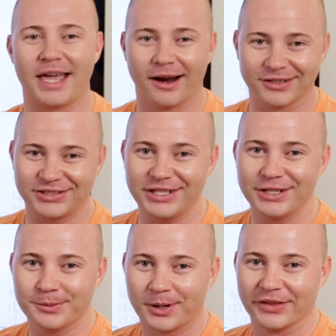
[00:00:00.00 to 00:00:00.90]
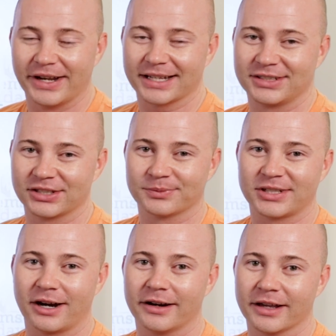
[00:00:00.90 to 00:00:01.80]
and I'll see you on the next System
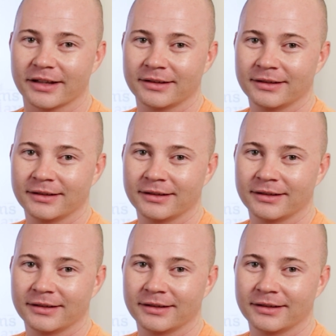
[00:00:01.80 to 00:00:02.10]
Saturday.